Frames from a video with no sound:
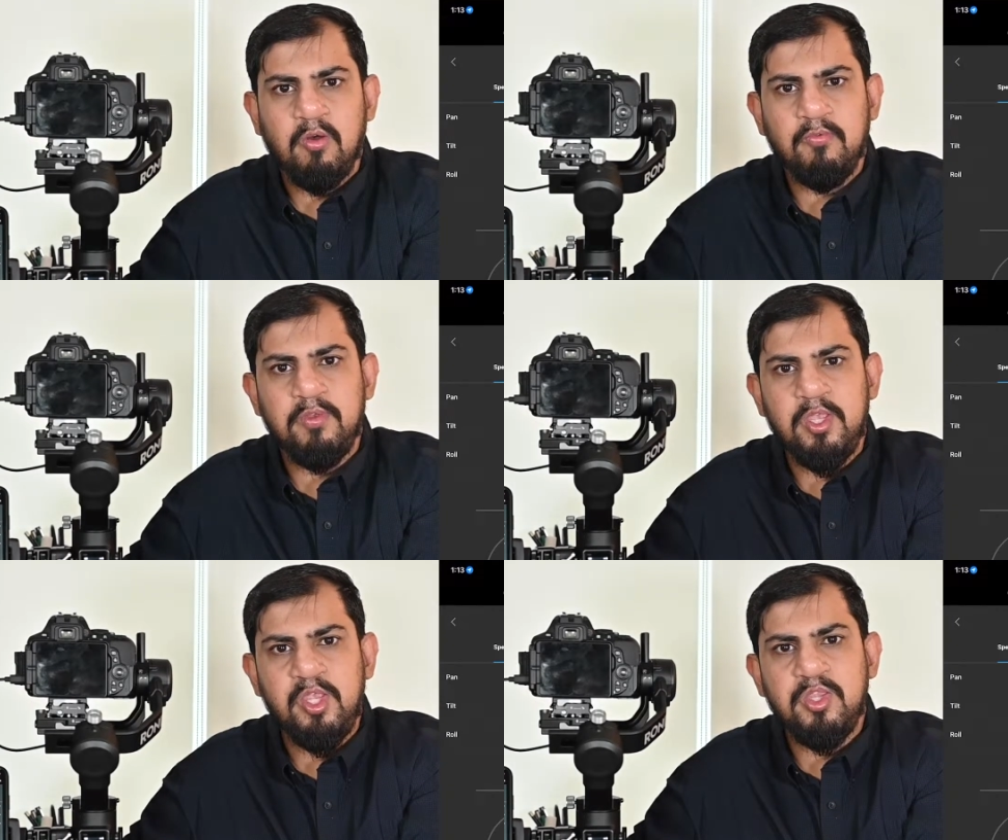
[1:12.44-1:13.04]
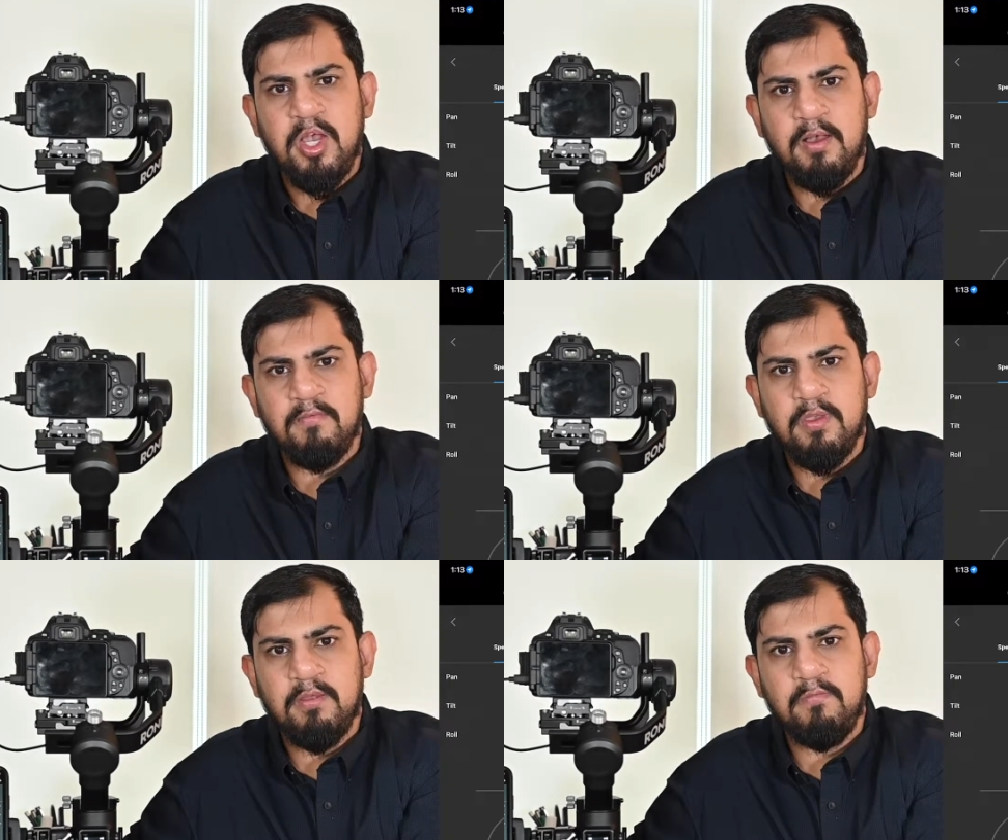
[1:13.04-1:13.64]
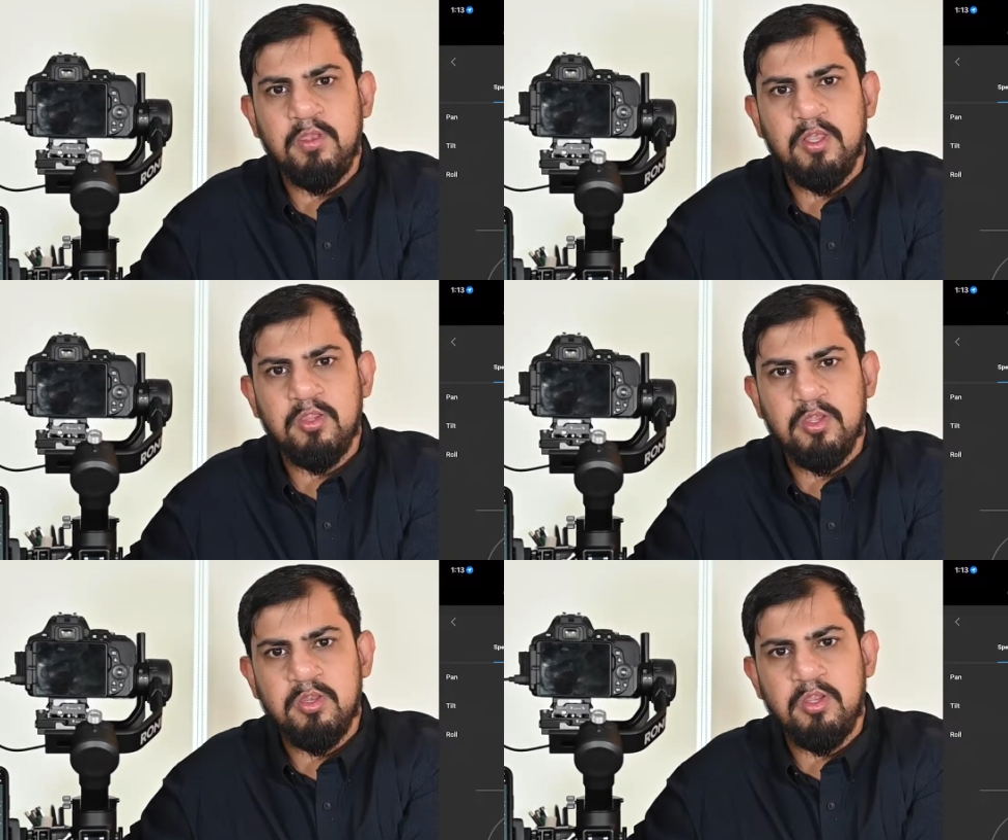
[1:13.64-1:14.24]
of each arm can be
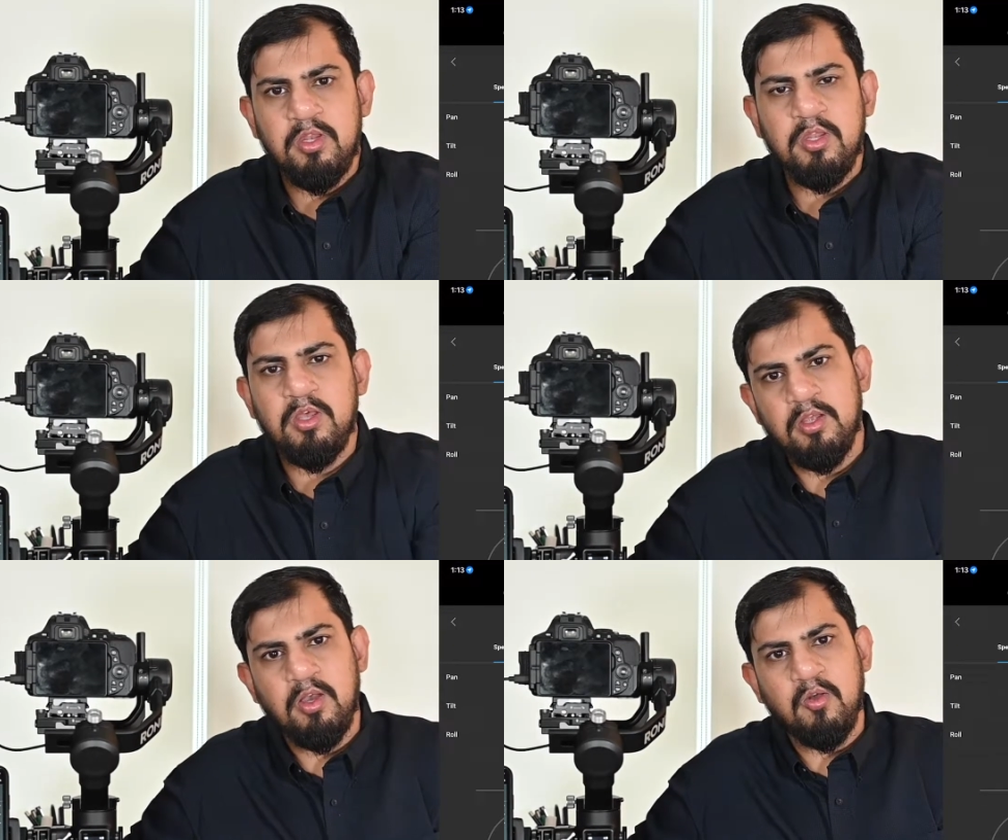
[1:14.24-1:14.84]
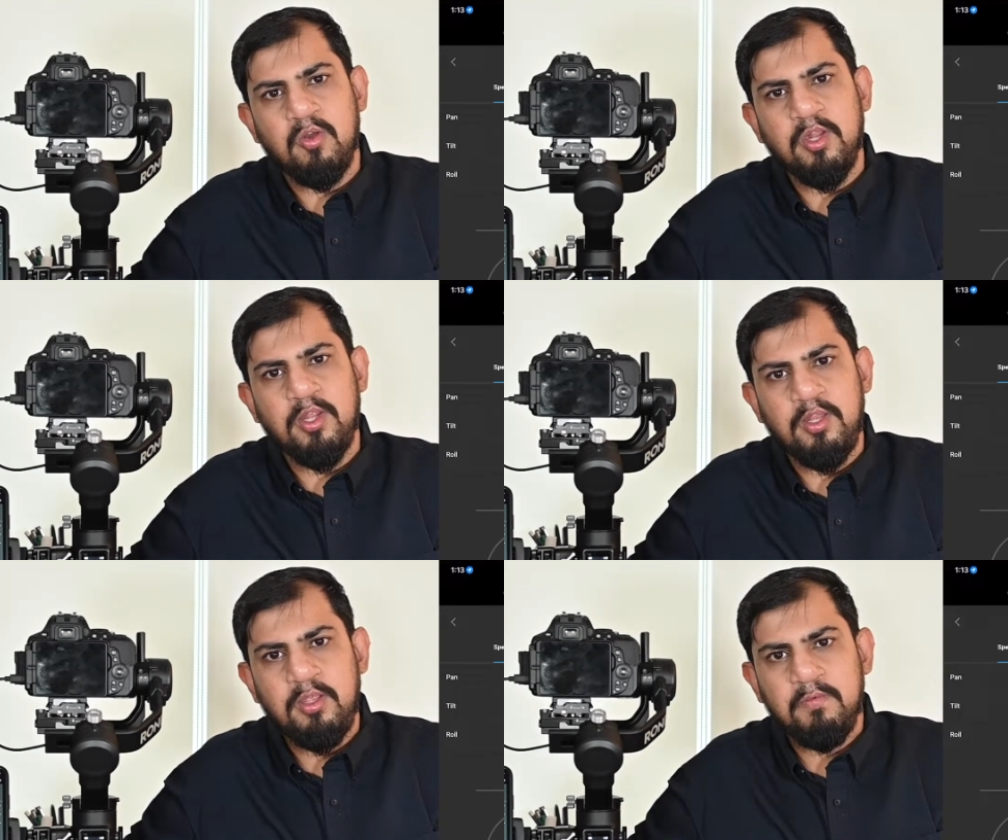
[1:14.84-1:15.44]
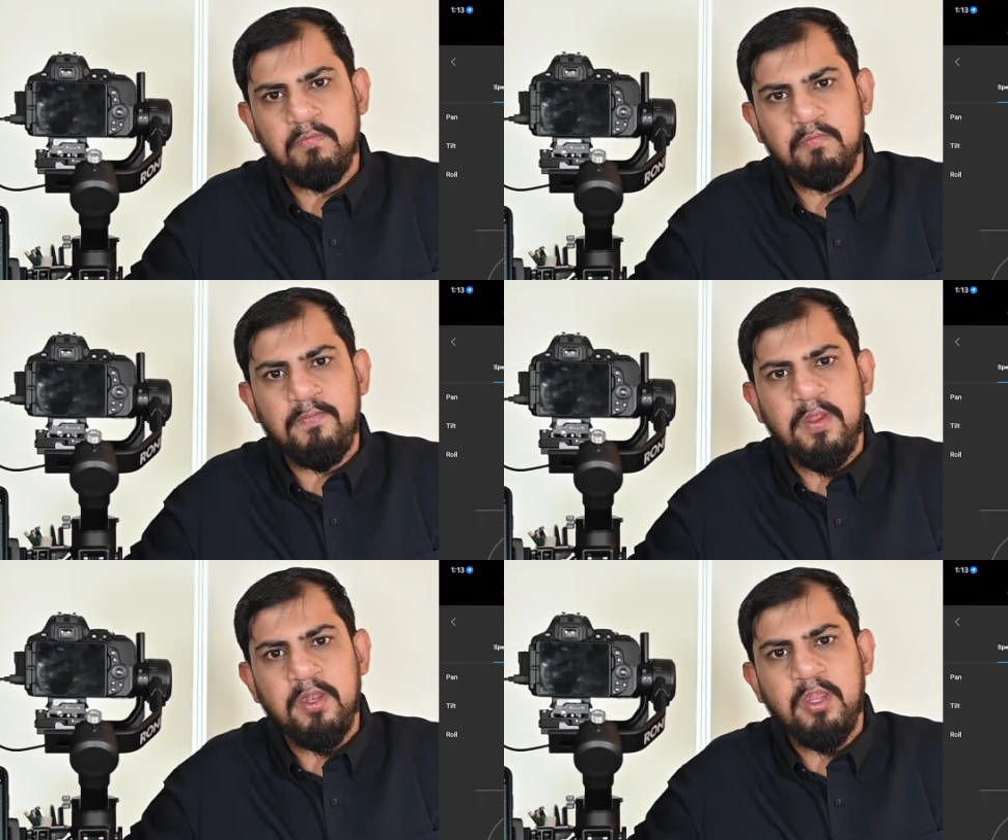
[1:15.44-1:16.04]
adjusted accordingly
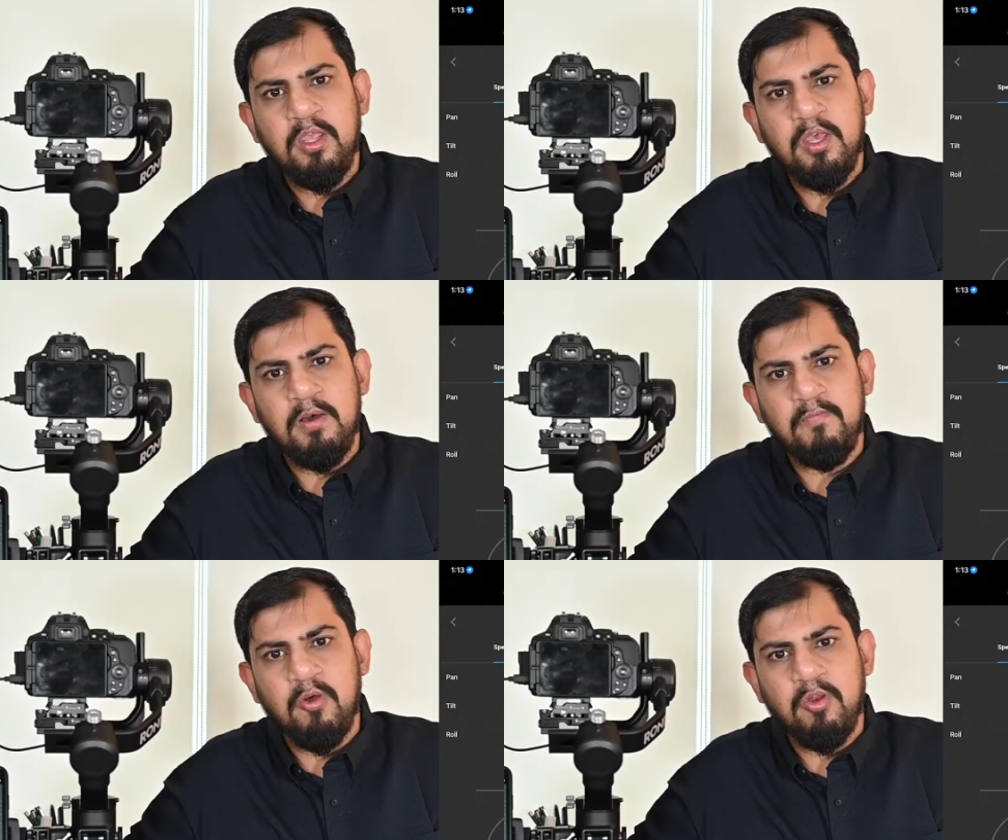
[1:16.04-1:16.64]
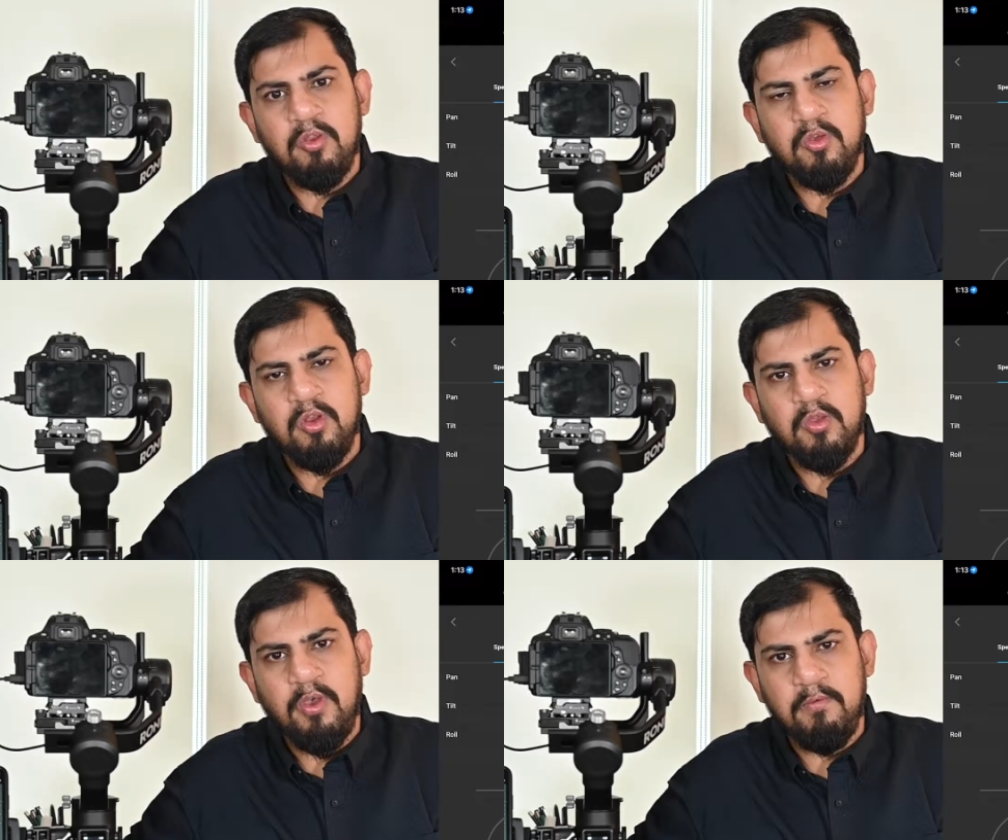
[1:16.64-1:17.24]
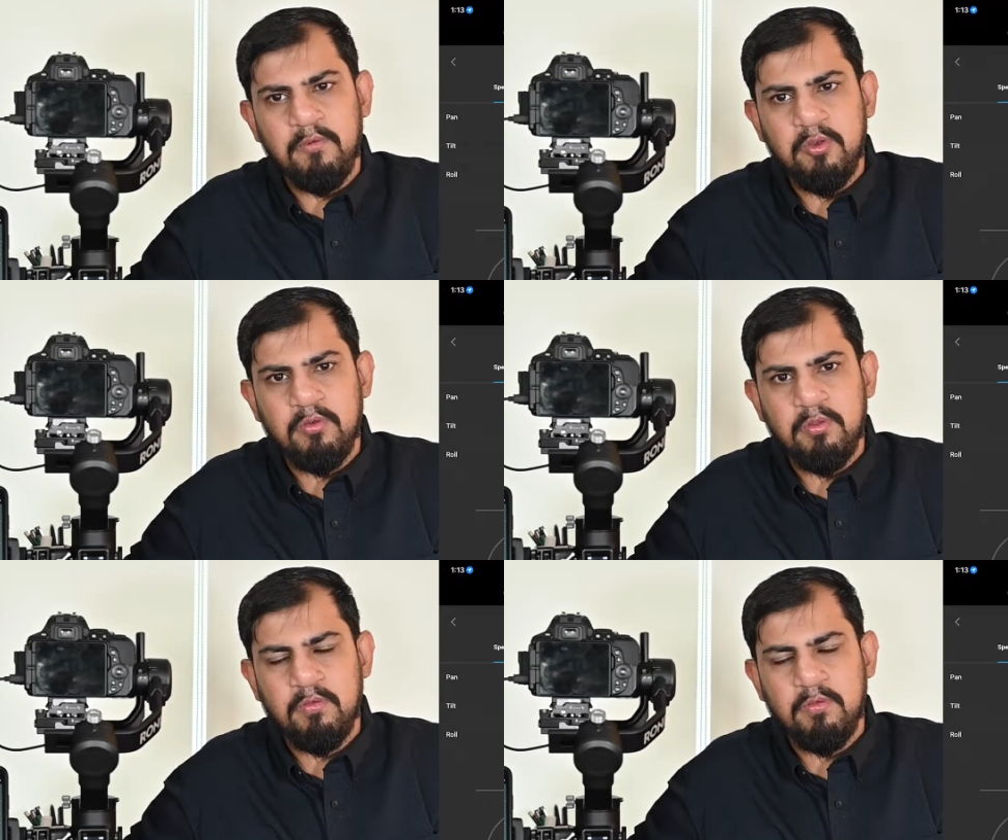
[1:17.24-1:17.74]
depending upon your requirement.